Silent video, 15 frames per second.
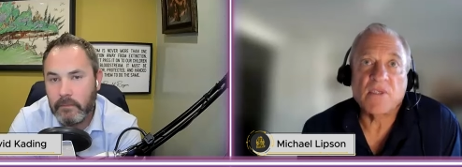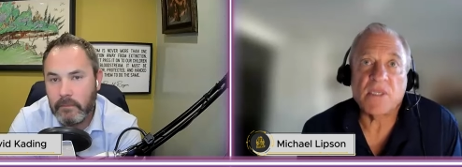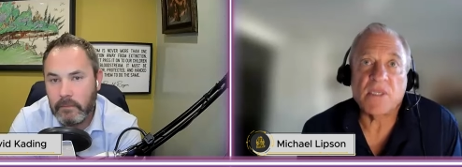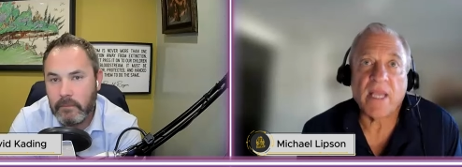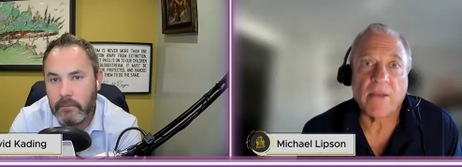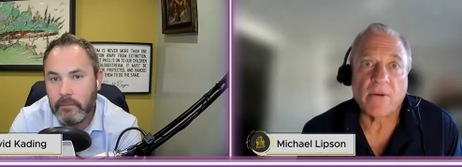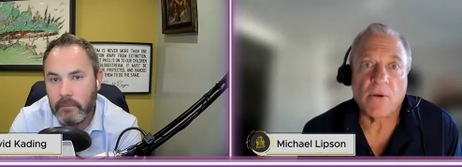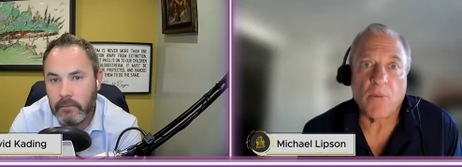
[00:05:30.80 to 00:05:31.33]

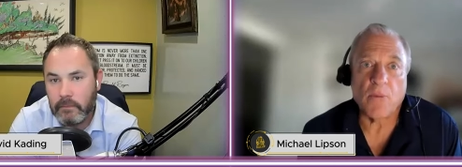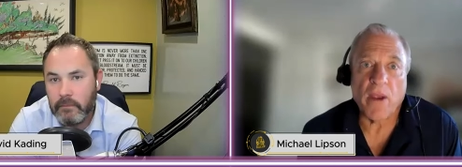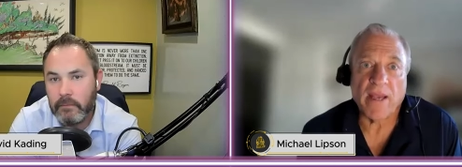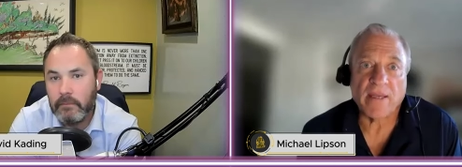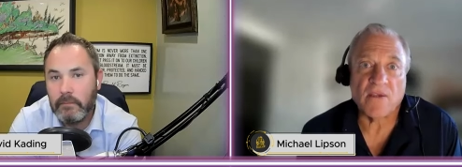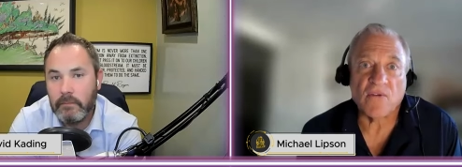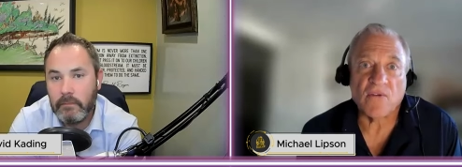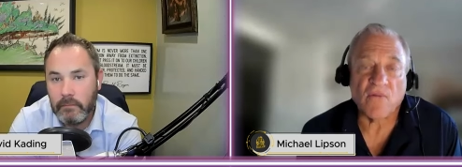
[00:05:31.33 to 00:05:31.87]
Speaker 1: standard of
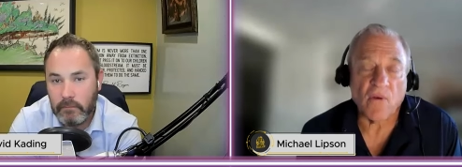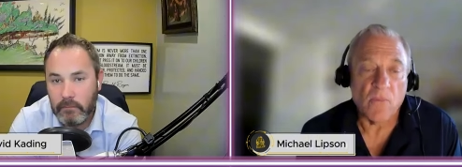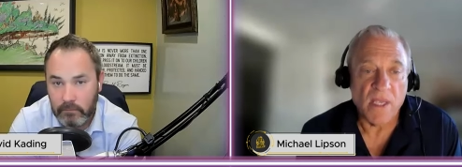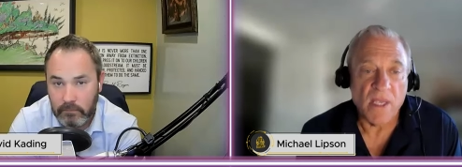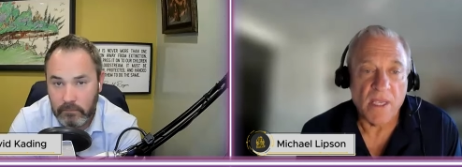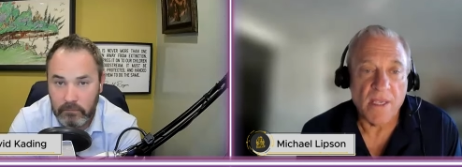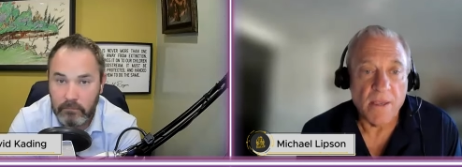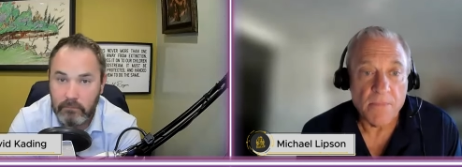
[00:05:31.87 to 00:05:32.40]
practice for
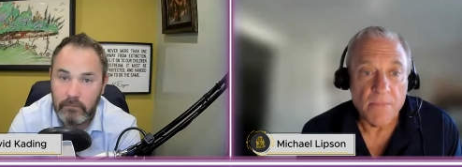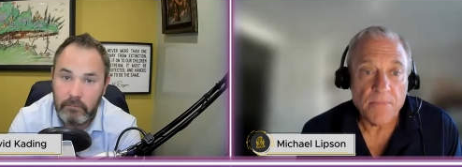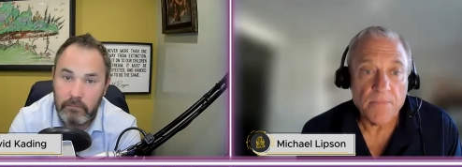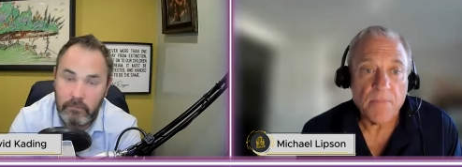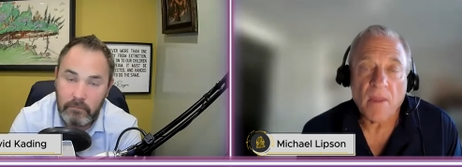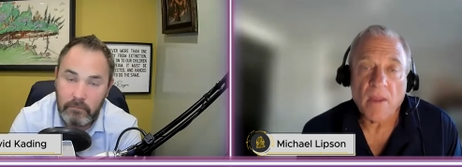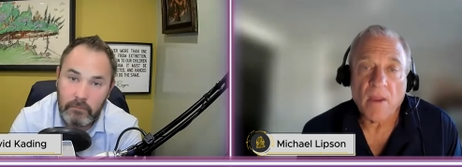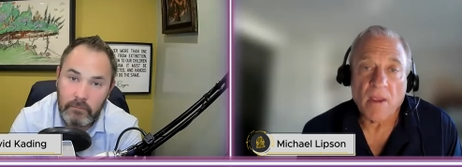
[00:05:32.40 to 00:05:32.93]
me
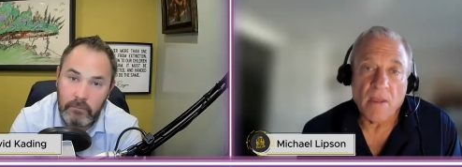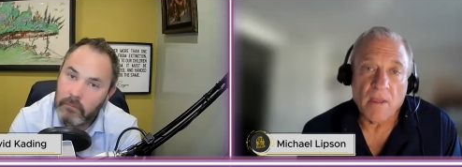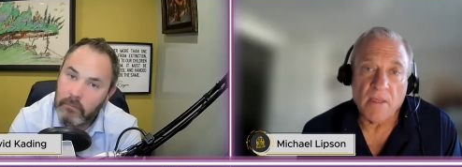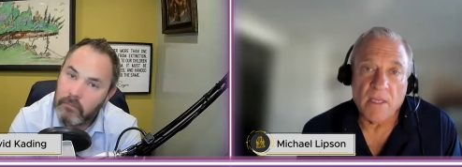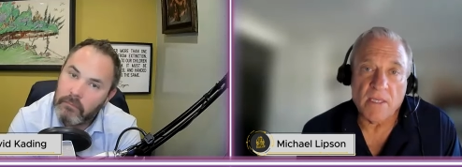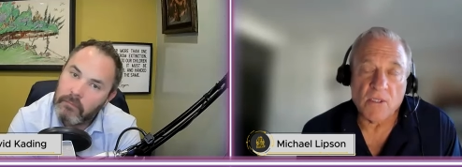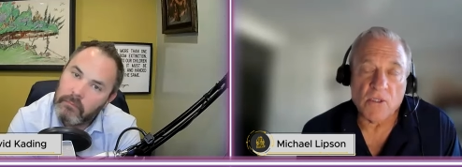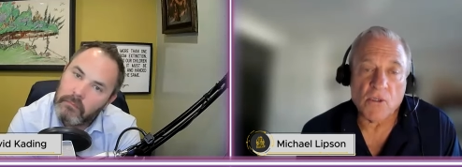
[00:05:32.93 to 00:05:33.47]

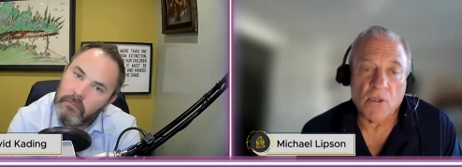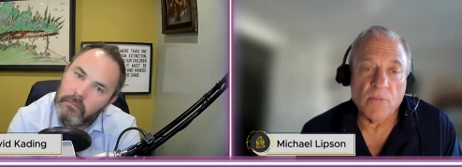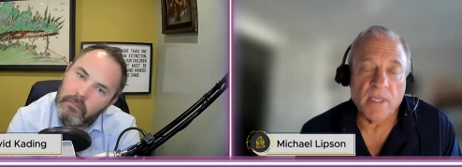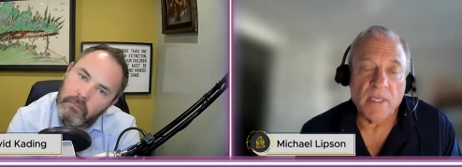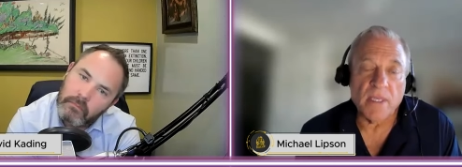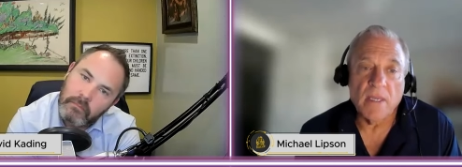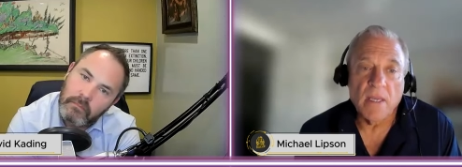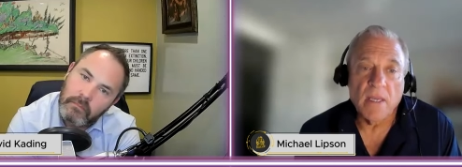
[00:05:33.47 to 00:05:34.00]
that it should be